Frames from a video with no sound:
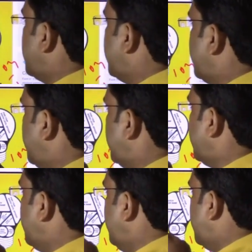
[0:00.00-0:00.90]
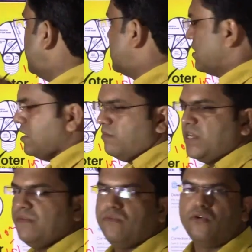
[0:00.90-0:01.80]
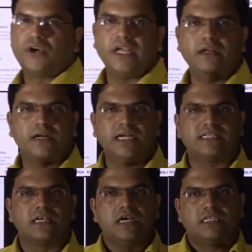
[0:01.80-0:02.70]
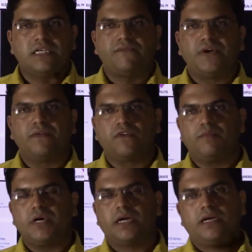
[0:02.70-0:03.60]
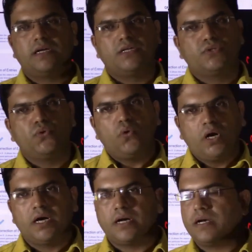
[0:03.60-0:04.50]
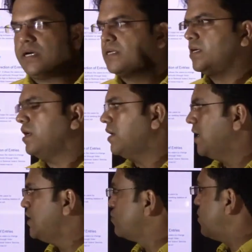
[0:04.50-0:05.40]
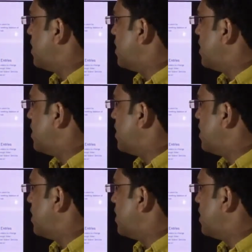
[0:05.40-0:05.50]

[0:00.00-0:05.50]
I can get my voting rights shifted from Haryana to Karnataka, right? So